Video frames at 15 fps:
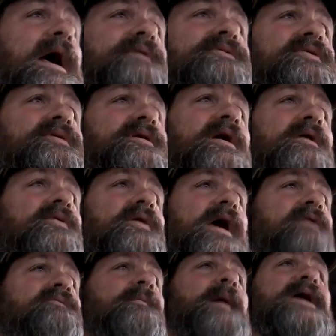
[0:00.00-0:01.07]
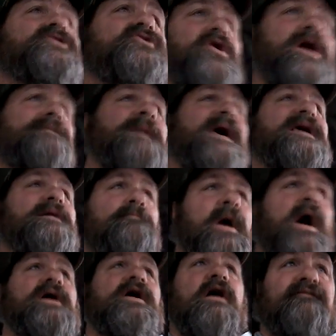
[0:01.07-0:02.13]
you know, everybody's trying to make a
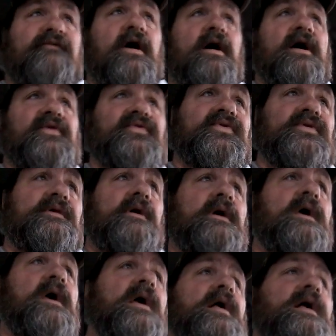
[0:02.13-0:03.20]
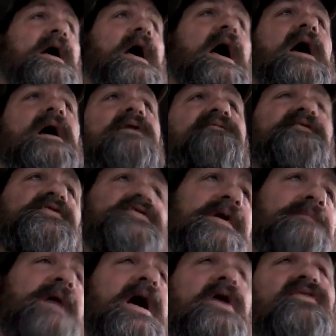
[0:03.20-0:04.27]
buck off us. Uh, if you
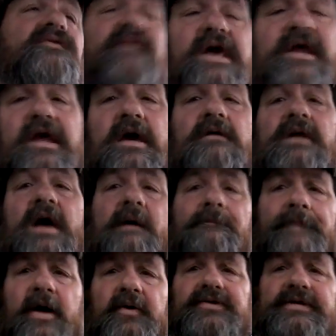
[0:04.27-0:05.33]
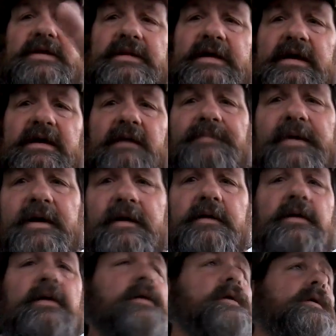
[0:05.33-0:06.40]
see my other video, and I'll post a link up here,
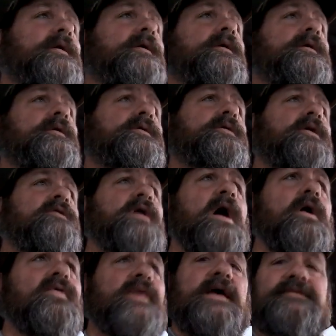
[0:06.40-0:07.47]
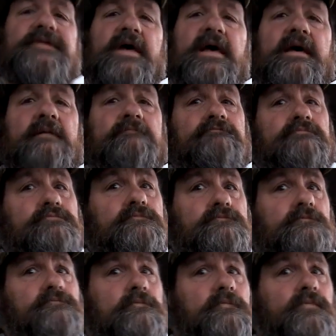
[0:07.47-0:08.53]
you know that um,
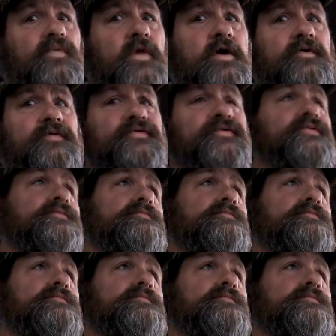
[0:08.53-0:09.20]
there's,